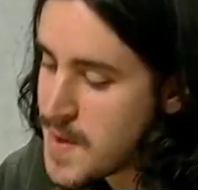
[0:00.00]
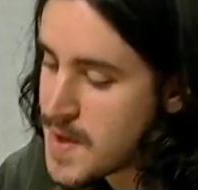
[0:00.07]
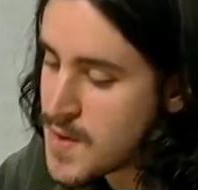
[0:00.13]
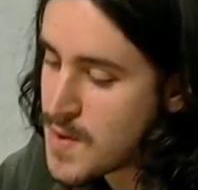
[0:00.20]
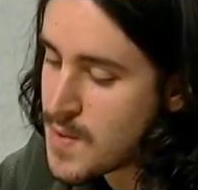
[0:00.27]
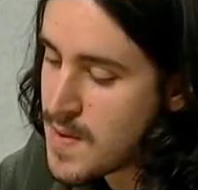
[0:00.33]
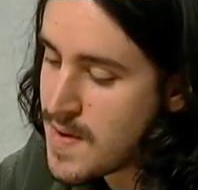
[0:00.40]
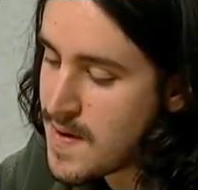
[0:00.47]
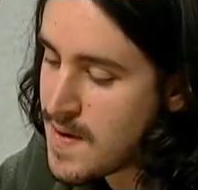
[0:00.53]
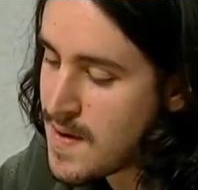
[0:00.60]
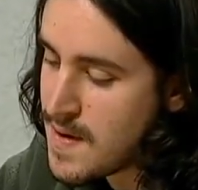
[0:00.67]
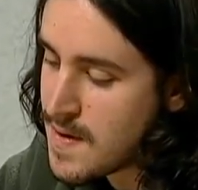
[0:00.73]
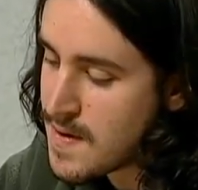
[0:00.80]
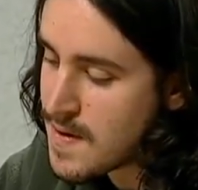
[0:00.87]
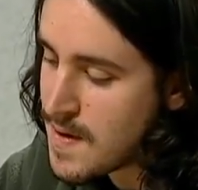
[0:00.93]
picture we
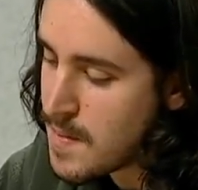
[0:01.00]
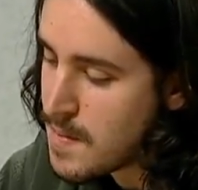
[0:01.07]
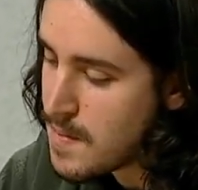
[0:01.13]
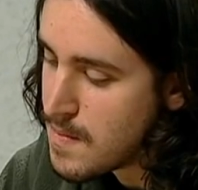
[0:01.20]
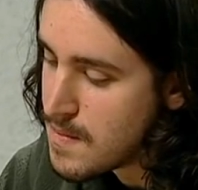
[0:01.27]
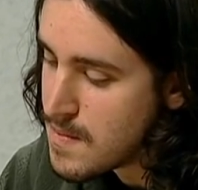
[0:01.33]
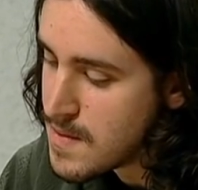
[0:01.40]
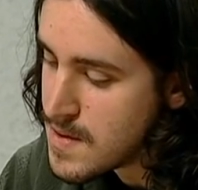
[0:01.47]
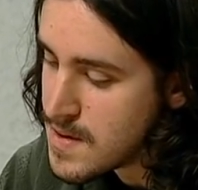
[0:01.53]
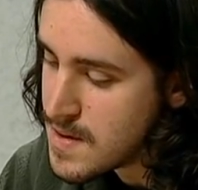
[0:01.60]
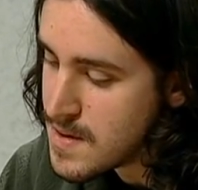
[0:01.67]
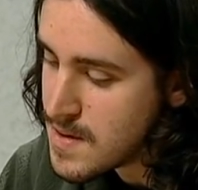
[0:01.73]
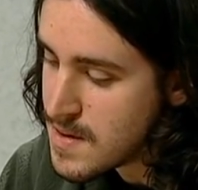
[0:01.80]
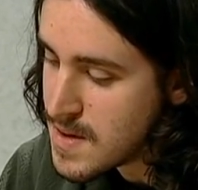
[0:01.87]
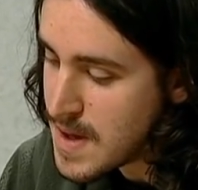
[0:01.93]
see some
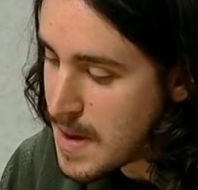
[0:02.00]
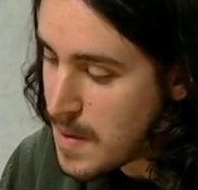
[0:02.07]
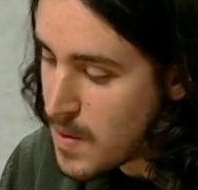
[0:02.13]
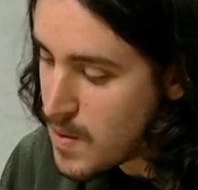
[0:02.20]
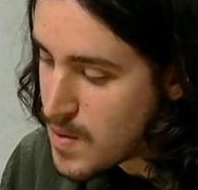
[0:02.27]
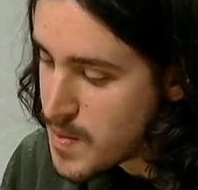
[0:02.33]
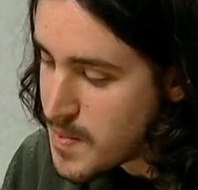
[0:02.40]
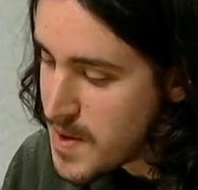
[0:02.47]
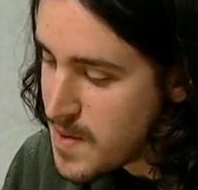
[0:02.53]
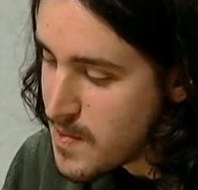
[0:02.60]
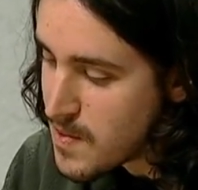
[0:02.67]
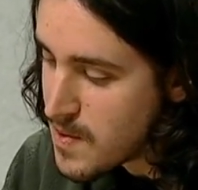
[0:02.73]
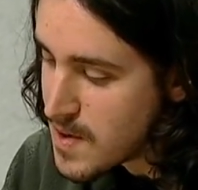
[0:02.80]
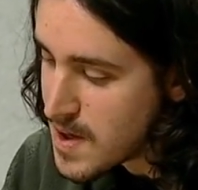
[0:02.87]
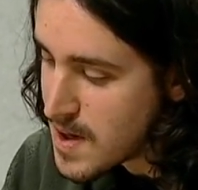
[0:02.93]
old
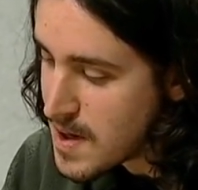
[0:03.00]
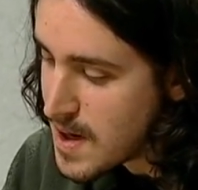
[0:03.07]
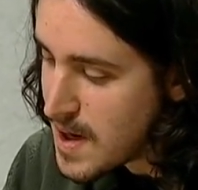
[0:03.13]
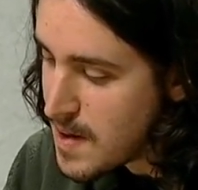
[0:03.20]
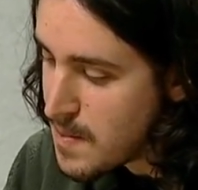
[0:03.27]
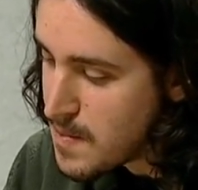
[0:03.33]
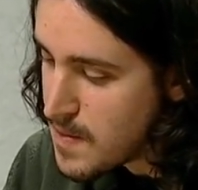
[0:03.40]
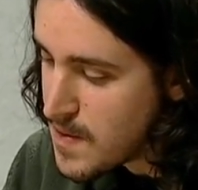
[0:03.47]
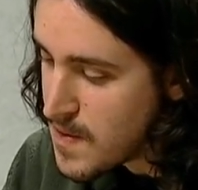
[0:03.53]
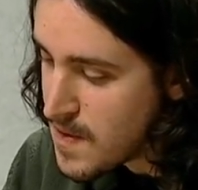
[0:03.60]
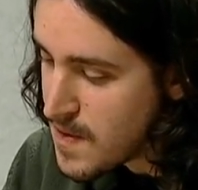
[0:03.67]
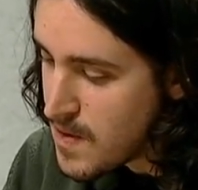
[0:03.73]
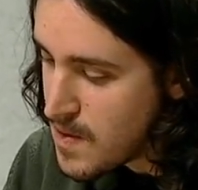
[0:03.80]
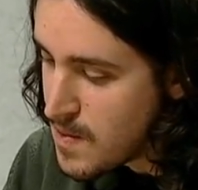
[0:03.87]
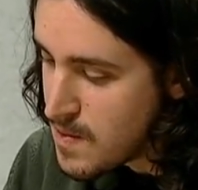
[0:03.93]
people in a
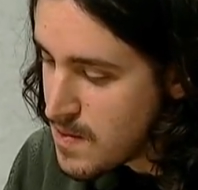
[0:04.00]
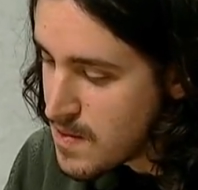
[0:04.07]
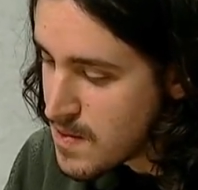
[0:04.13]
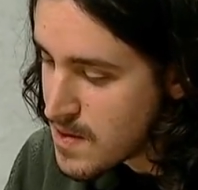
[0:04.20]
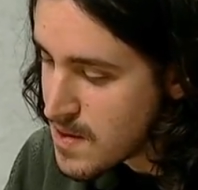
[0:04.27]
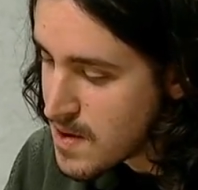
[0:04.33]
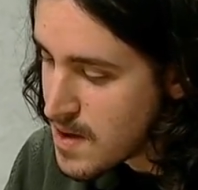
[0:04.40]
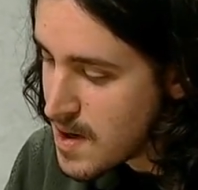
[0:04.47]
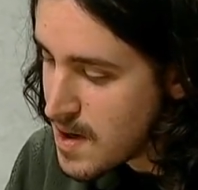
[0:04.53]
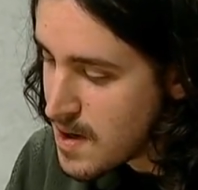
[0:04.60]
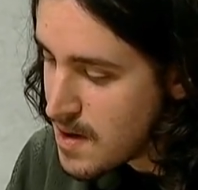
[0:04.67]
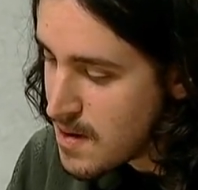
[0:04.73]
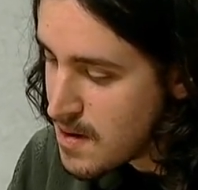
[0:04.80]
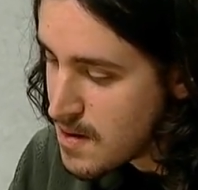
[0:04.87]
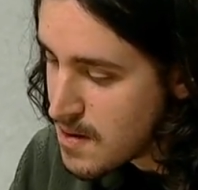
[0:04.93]
museum. They
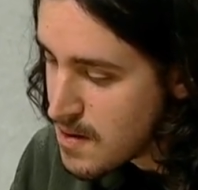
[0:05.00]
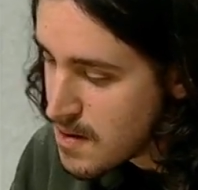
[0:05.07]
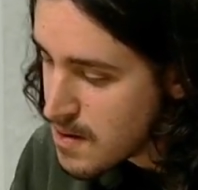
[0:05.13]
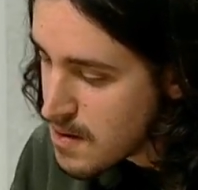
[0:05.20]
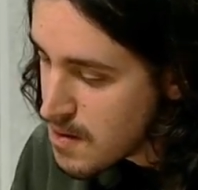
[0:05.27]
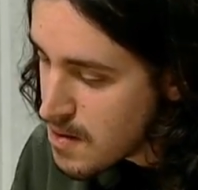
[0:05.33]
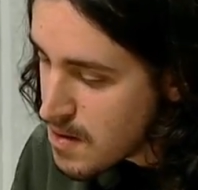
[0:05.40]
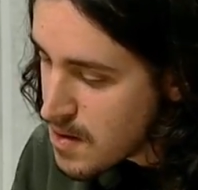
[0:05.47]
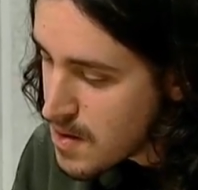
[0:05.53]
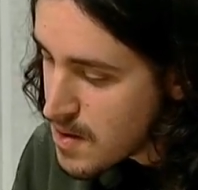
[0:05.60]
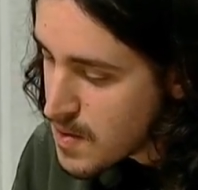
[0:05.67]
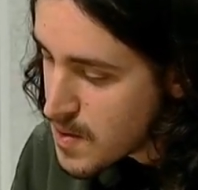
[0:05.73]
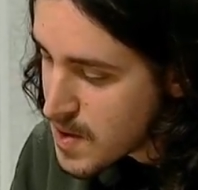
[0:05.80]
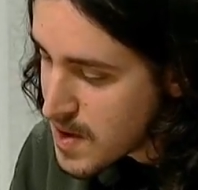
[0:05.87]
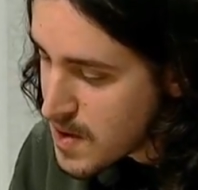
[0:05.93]
are
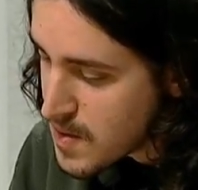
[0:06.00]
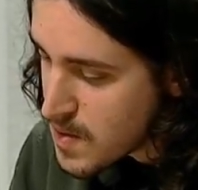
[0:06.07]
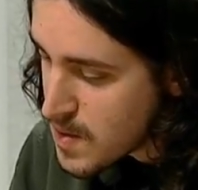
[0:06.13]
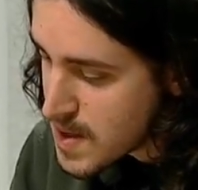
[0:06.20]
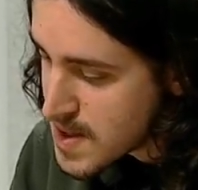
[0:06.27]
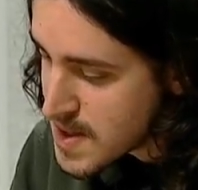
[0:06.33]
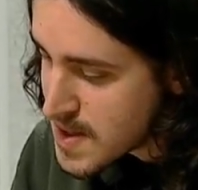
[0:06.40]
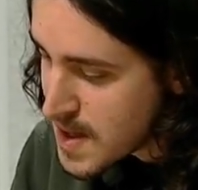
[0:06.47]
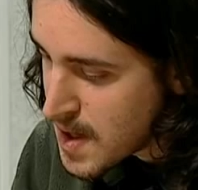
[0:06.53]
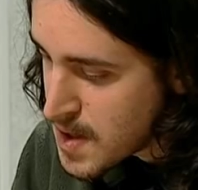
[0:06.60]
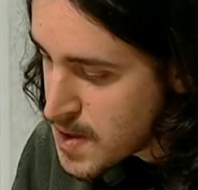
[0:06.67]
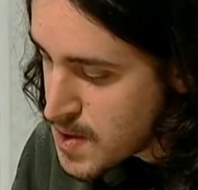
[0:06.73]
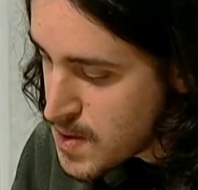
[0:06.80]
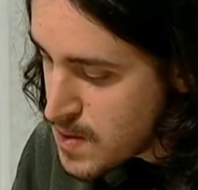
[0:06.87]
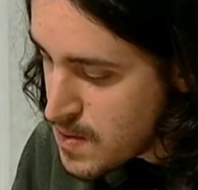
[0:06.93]
looking to a
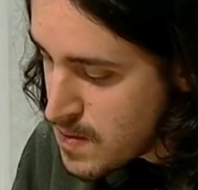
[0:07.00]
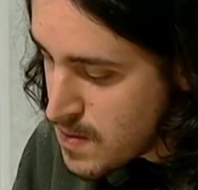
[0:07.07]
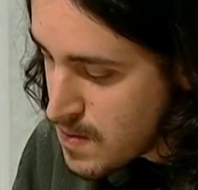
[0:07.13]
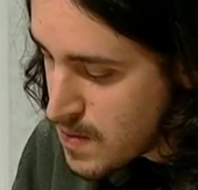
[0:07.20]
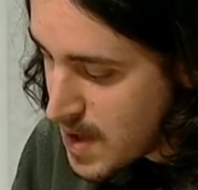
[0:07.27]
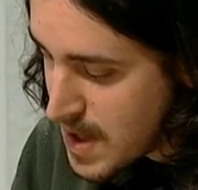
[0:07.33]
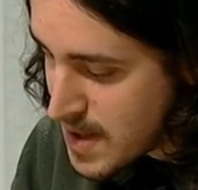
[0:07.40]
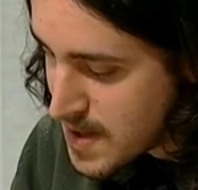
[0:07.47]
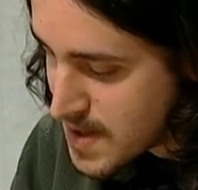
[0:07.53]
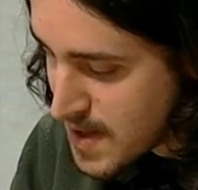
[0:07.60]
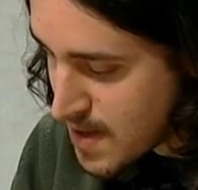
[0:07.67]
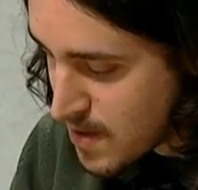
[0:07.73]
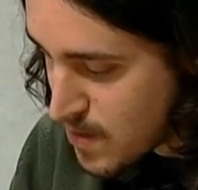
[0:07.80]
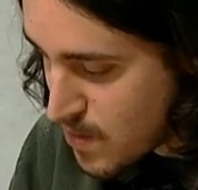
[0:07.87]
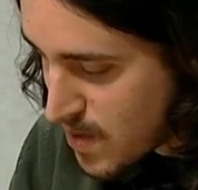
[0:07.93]
statue, while in the
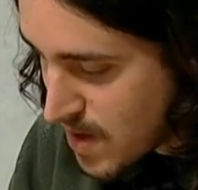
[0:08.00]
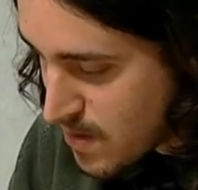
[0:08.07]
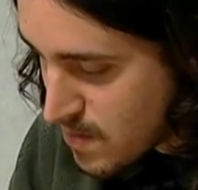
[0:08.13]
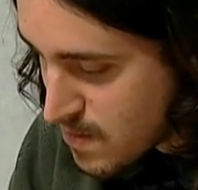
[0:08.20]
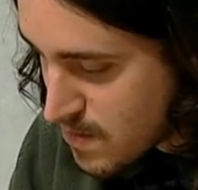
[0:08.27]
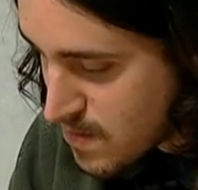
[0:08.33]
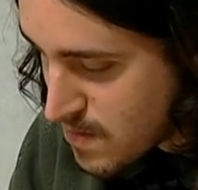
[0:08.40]
second one